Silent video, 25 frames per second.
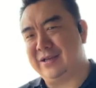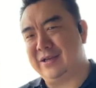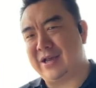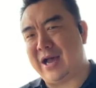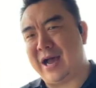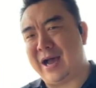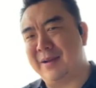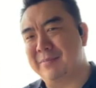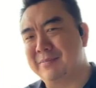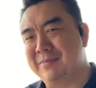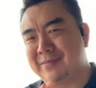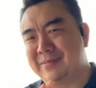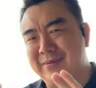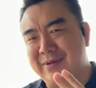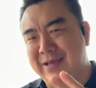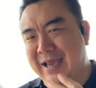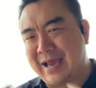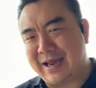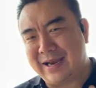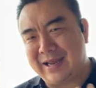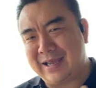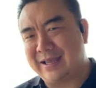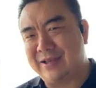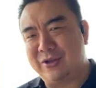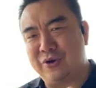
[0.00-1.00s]
I'm
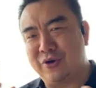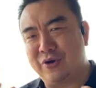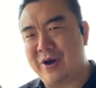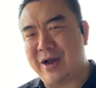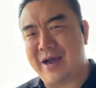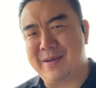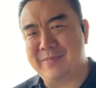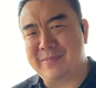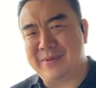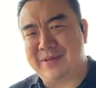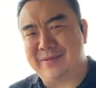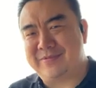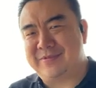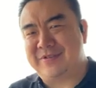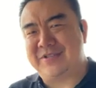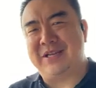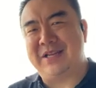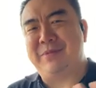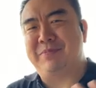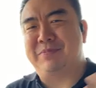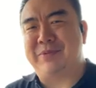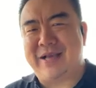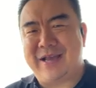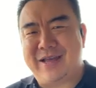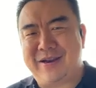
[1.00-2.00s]
getting, I'm a
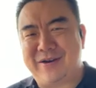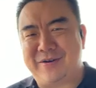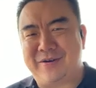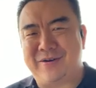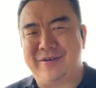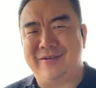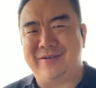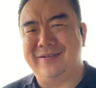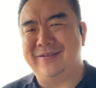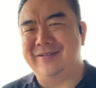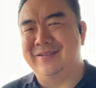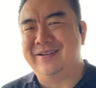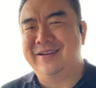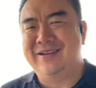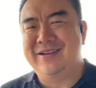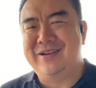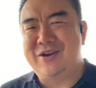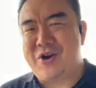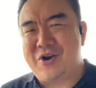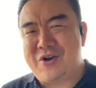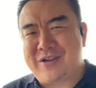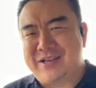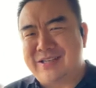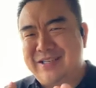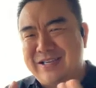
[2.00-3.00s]
city planner,
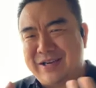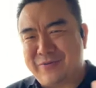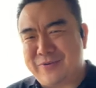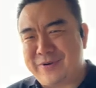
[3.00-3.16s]
architect.